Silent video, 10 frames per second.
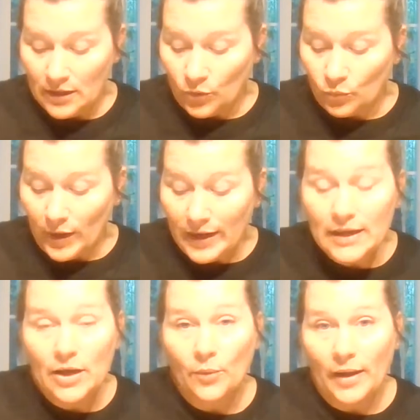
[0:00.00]

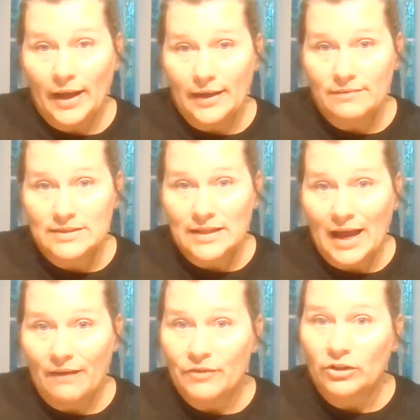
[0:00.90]
Radio waves that
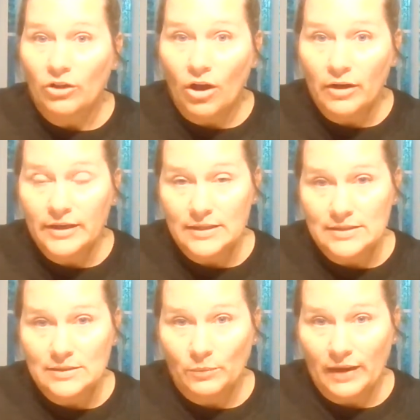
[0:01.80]
have the
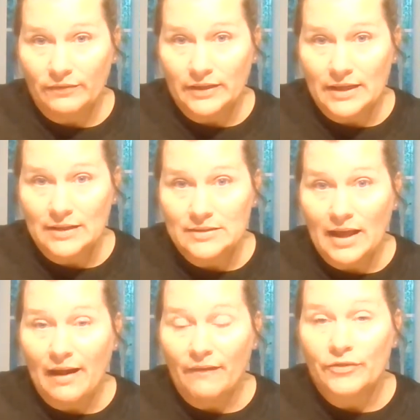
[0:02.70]
longest wavelengths
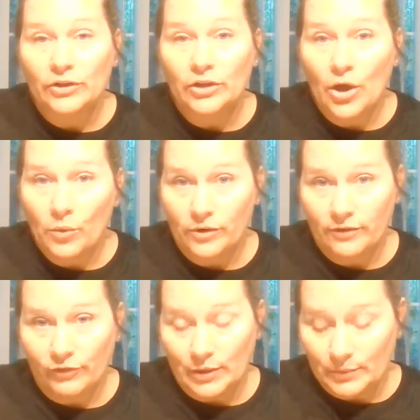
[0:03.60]
have the lower
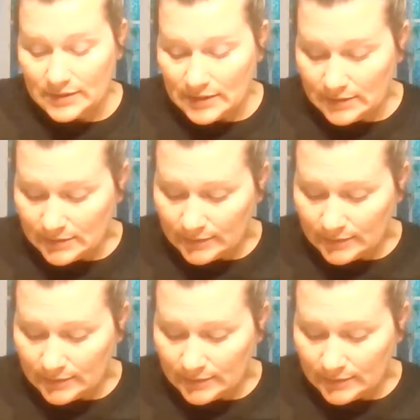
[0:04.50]
frequencies.